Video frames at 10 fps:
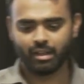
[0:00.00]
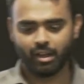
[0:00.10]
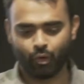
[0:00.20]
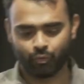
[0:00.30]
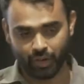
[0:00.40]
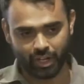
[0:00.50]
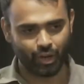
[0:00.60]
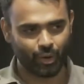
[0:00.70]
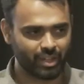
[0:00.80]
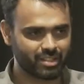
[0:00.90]
of
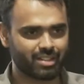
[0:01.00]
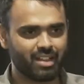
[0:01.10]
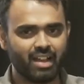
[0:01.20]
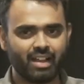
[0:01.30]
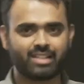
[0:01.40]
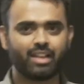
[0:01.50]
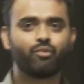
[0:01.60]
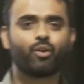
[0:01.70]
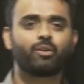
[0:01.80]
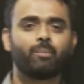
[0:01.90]
video is, let's say you
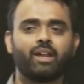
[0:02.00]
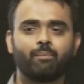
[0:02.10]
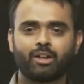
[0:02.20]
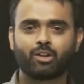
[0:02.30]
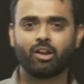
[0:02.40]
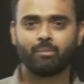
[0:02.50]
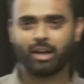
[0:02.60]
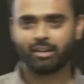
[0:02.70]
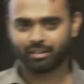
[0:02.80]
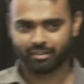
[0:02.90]
want to be a Bitcoin
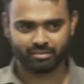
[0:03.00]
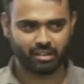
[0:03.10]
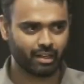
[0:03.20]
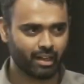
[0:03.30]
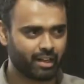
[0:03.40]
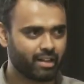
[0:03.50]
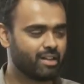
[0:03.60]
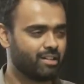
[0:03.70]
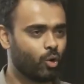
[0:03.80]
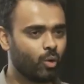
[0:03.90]
miner, right? Like
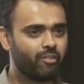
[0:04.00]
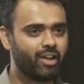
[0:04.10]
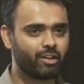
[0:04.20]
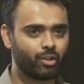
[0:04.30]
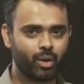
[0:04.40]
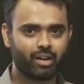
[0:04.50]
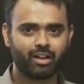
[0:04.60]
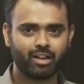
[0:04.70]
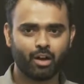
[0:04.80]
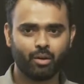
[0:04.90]
the only way to do it
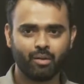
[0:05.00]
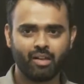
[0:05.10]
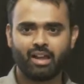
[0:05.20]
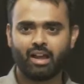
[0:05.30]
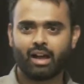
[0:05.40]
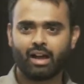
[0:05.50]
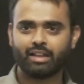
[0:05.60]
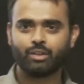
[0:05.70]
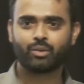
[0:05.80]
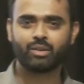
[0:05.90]
right now,
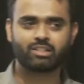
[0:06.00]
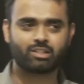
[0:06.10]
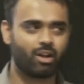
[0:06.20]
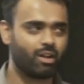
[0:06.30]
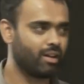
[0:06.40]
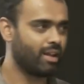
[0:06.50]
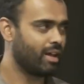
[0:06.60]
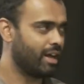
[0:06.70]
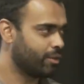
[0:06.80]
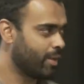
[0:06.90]
you have to install
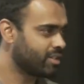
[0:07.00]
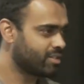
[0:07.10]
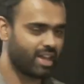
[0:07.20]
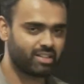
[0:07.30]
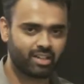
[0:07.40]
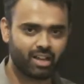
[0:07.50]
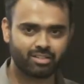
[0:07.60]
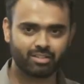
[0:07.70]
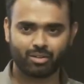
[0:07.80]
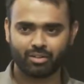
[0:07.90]
advanced ASIC ICs